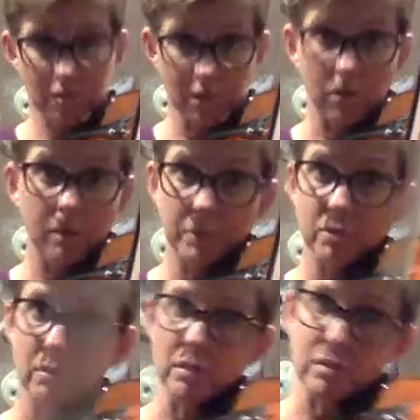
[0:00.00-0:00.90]
go up until
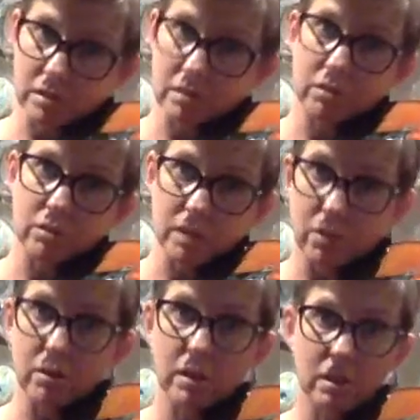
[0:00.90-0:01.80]
you hear
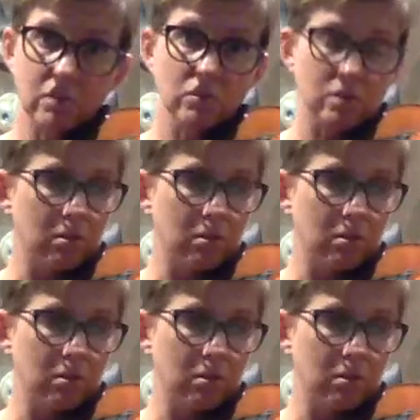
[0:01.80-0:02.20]
it in tune.